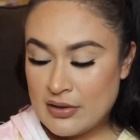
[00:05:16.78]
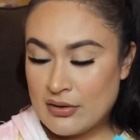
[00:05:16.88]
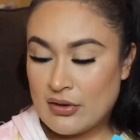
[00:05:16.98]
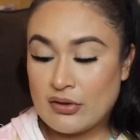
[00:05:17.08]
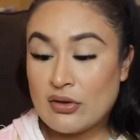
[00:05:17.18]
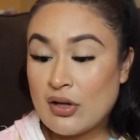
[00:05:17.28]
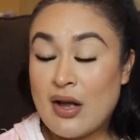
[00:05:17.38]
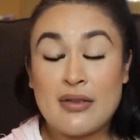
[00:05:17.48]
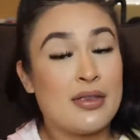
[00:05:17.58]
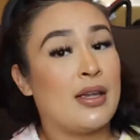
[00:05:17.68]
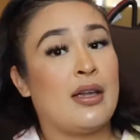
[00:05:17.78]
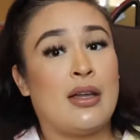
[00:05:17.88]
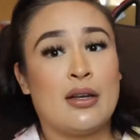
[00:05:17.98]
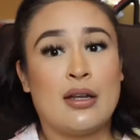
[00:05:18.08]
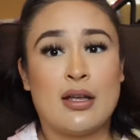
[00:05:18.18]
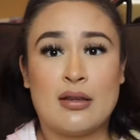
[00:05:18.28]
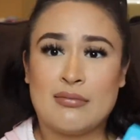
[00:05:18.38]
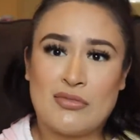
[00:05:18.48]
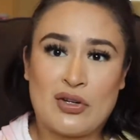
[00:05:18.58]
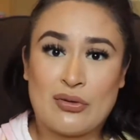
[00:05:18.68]
are cloth and,
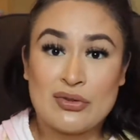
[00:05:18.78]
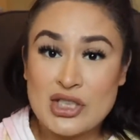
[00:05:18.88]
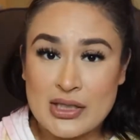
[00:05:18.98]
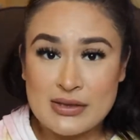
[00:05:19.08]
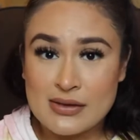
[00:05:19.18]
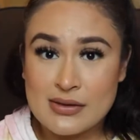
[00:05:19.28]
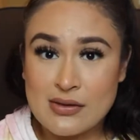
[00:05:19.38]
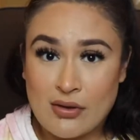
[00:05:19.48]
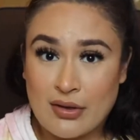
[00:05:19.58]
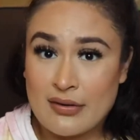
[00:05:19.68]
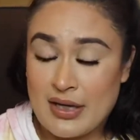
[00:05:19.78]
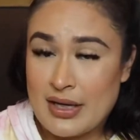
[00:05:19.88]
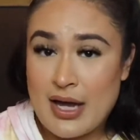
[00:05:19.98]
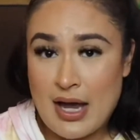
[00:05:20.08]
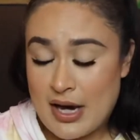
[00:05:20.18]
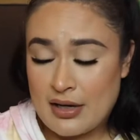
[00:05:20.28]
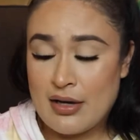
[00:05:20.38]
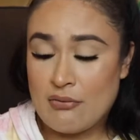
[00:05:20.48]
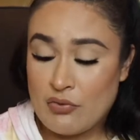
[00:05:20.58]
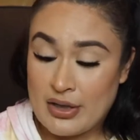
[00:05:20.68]
you know, chances are they can
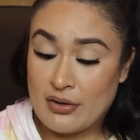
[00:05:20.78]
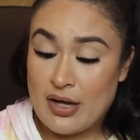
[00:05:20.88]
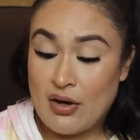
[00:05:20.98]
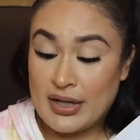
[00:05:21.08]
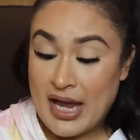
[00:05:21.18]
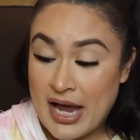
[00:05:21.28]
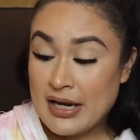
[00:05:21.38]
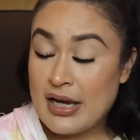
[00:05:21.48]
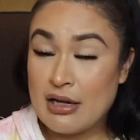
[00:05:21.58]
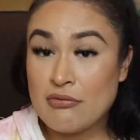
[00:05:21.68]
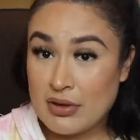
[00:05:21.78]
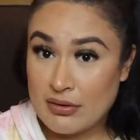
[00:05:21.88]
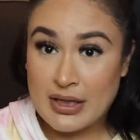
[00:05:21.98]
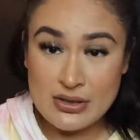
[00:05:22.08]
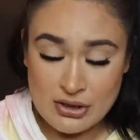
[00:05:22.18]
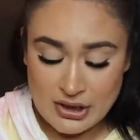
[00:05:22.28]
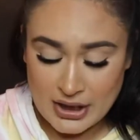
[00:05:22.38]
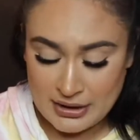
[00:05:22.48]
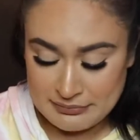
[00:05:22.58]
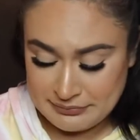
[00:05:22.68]
and will get
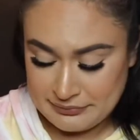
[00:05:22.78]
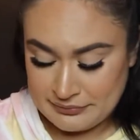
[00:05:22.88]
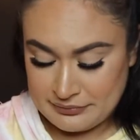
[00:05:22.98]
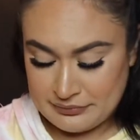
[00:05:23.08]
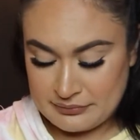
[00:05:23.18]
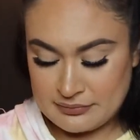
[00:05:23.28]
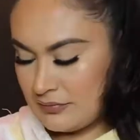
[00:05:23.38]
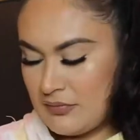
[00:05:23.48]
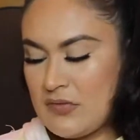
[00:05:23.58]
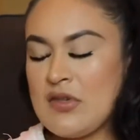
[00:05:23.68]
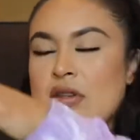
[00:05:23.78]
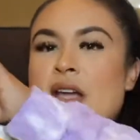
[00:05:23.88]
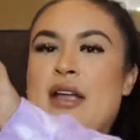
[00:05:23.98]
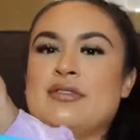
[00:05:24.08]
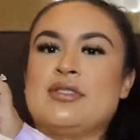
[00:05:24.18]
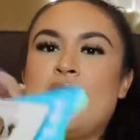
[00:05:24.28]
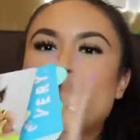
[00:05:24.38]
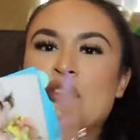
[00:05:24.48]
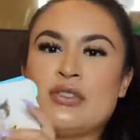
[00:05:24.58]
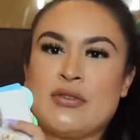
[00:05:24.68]
dirty. Okay, so
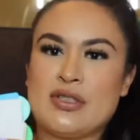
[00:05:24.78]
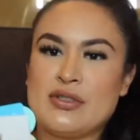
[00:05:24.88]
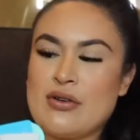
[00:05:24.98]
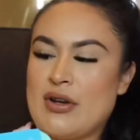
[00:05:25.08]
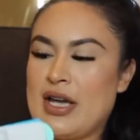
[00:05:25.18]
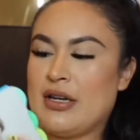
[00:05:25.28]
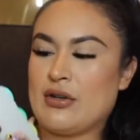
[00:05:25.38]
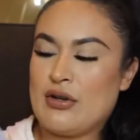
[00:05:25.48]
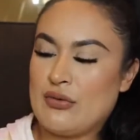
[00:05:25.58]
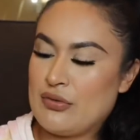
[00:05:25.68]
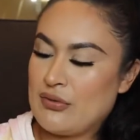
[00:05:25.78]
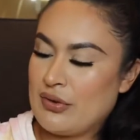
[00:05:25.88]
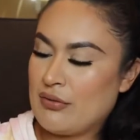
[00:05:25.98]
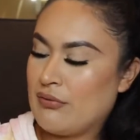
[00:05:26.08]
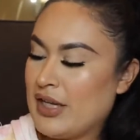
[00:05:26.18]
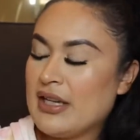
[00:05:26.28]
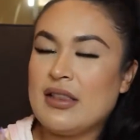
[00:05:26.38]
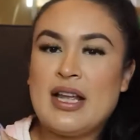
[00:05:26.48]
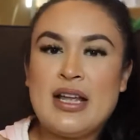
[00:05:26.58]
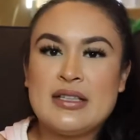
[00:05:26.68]
I'm just going to go ahead and go through the
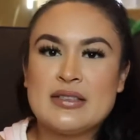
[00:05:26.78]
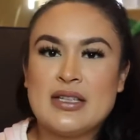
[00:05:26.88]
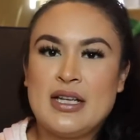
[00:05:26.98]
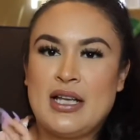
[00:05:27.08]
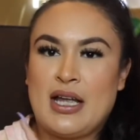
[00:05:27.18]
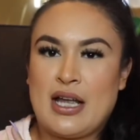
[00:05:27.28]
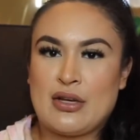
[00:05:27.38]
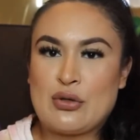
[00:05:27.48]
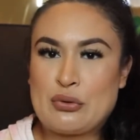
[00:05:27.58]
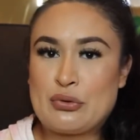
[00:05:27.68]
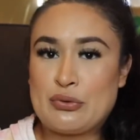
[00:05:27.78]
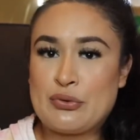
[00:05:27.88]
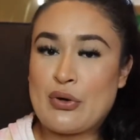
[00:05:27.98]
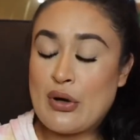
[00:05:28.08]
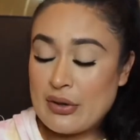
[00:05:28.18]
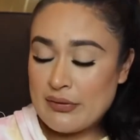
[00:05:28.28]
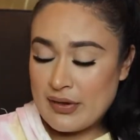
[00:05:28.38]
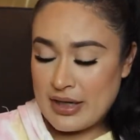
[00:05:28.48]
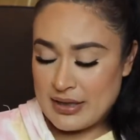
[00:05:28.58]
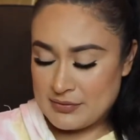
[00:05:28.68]
ringlet and go through all of
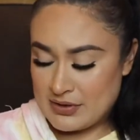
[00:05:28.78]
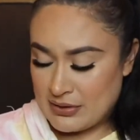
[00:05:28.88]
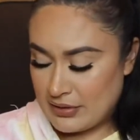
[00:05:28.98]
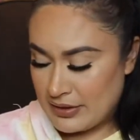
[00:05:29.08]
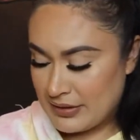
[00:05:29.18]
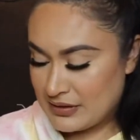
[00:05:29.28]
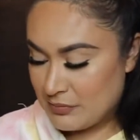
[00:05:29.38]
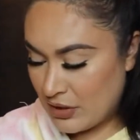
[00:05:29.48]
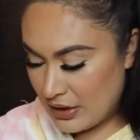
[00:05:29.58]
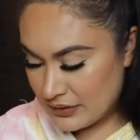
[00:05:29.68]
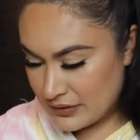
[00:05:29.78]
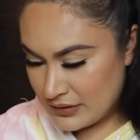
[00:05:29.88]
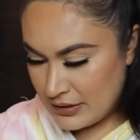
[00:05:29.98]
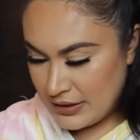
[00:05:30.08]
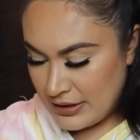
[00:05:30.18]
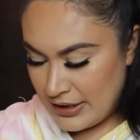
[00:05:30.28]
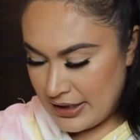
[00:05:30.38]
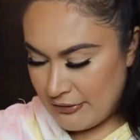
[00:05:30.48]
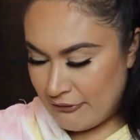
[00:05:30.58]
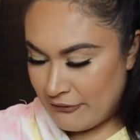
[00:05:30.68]
the items that are in this box.
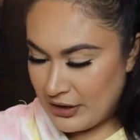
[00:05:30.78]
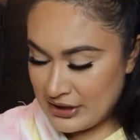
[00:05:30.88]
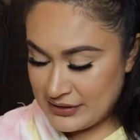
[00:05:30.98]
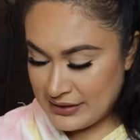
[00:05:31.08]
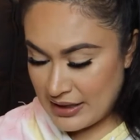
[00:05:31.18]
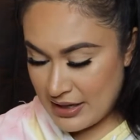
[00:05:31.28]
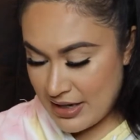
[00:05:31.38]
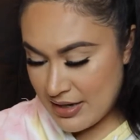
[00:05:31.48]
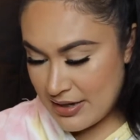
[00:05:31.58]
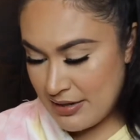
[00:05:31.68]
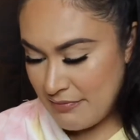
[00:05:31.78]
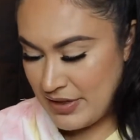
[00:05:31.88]
And first up,